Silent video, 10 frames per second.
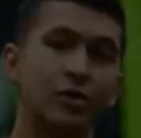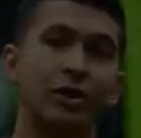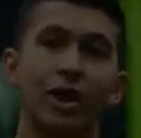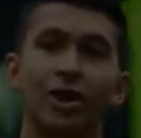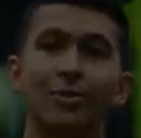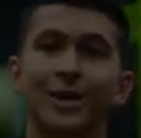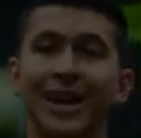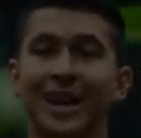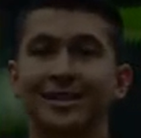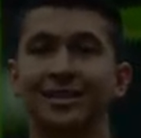you could
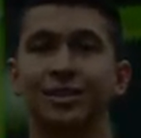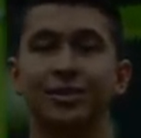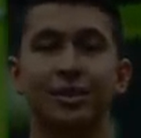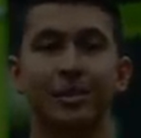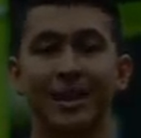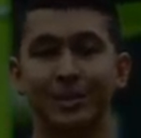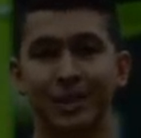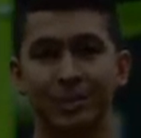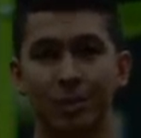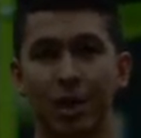be executing the bench
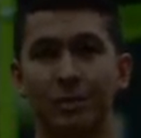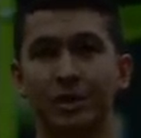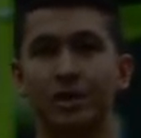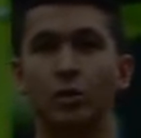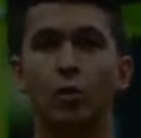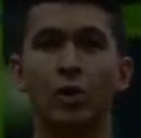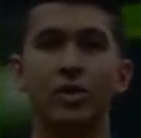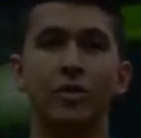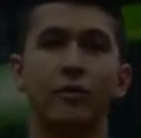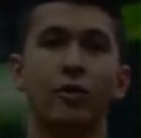press properly
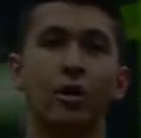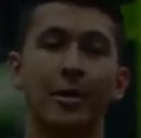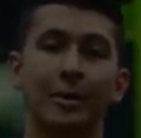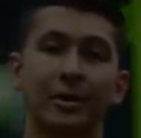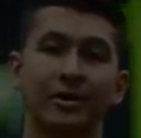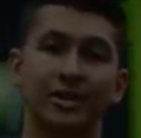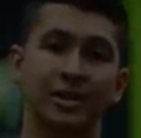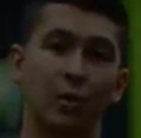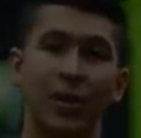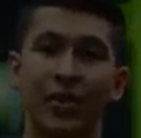with the form I
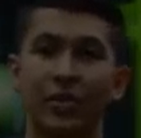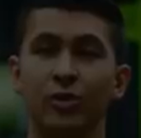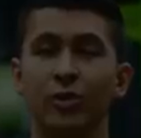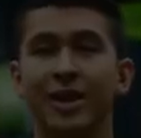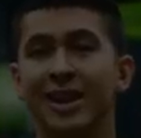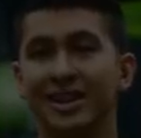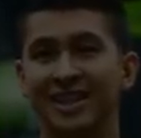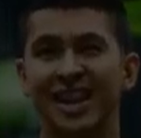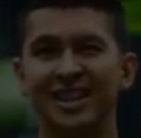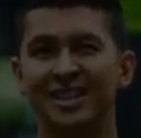previously went through,
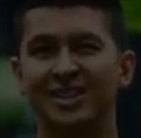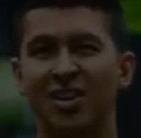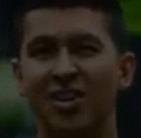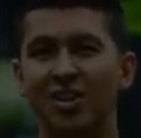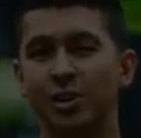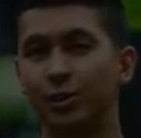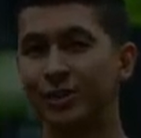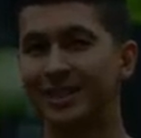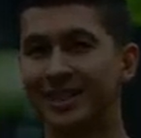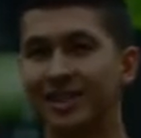chances are you
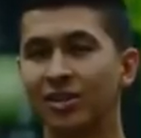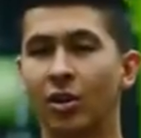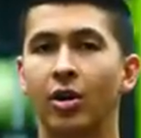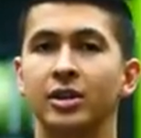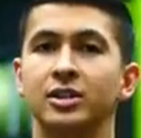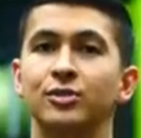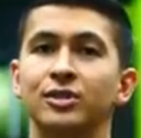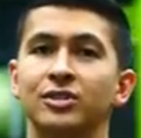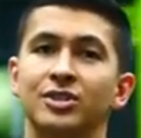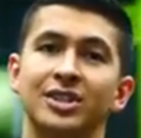still aren't
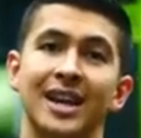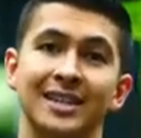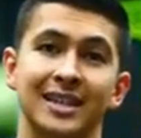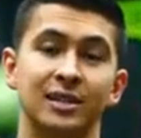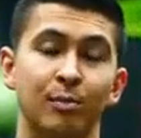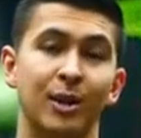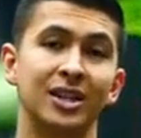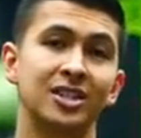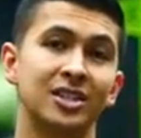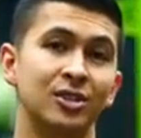using your chest as
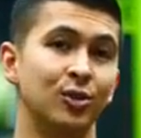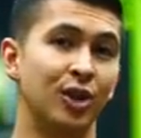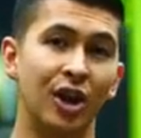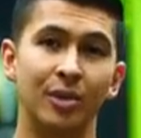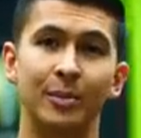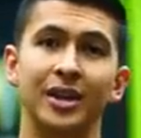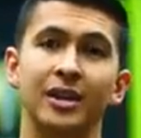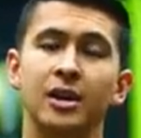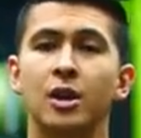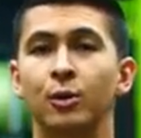much as you could be,
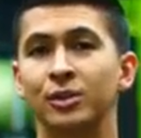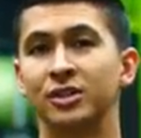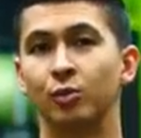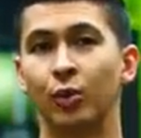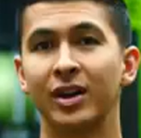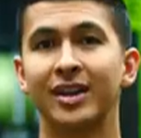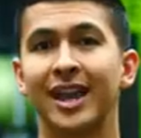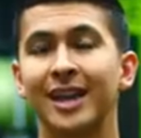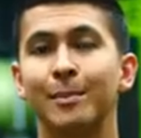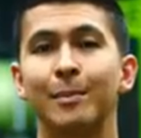which is where
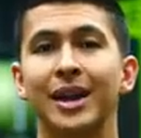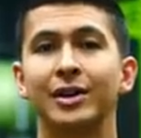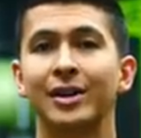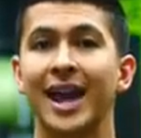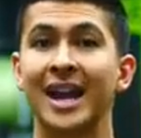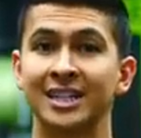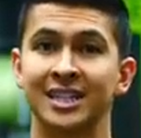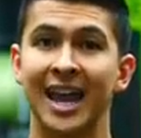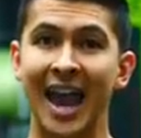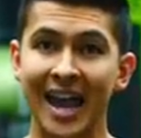getting better at
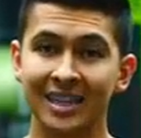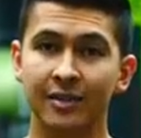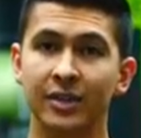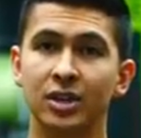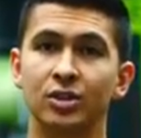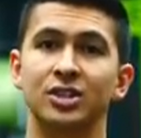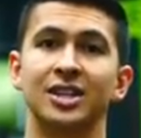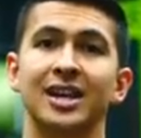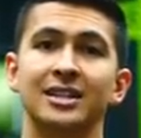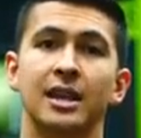actually activating your
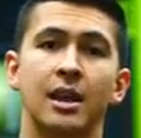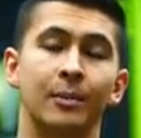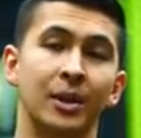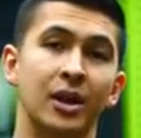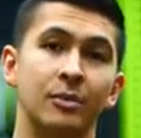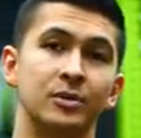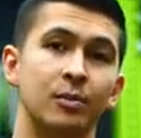chest becomes